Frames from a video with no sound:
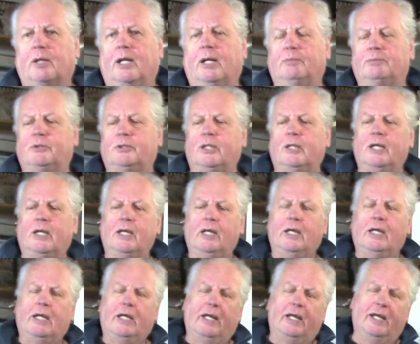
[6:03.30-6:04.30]
lapse,
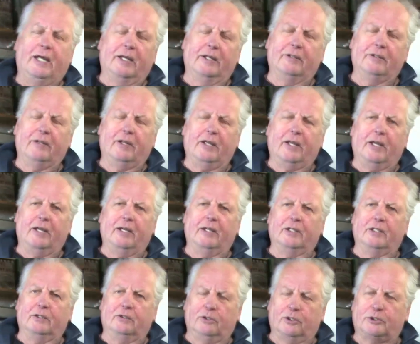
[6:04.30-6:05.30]
and
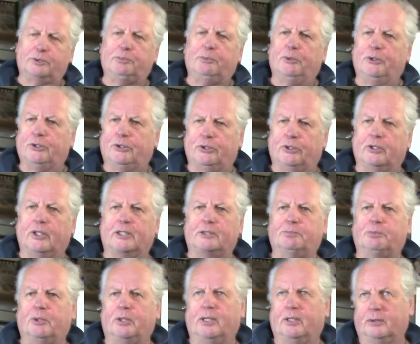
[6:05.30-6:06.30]
it looks pretty good. Let's
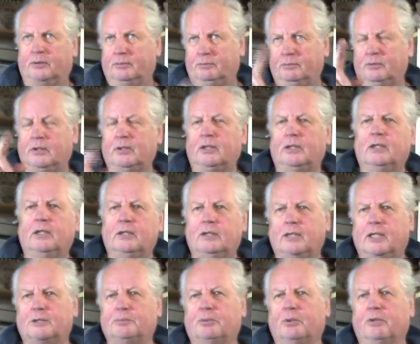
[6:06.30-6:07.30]
put
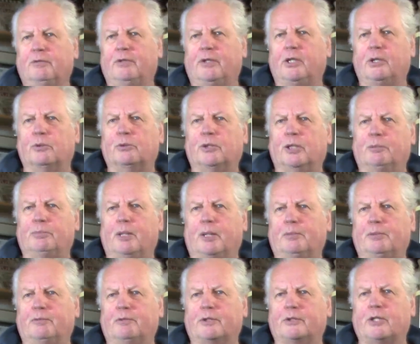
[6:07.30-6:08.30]
a video clip
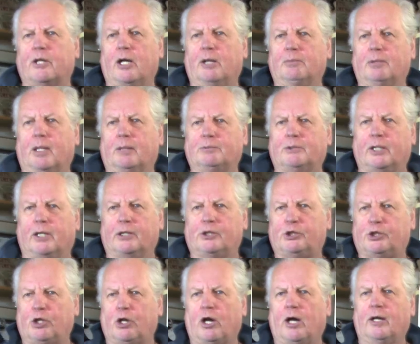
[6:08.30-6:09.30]
up of a time lapse that I
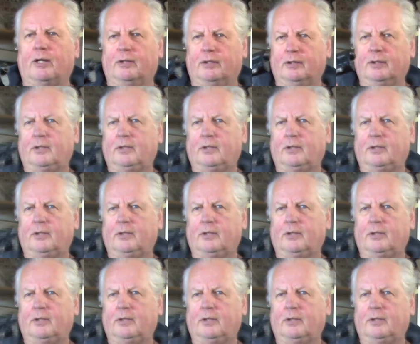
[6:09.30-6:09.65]
shot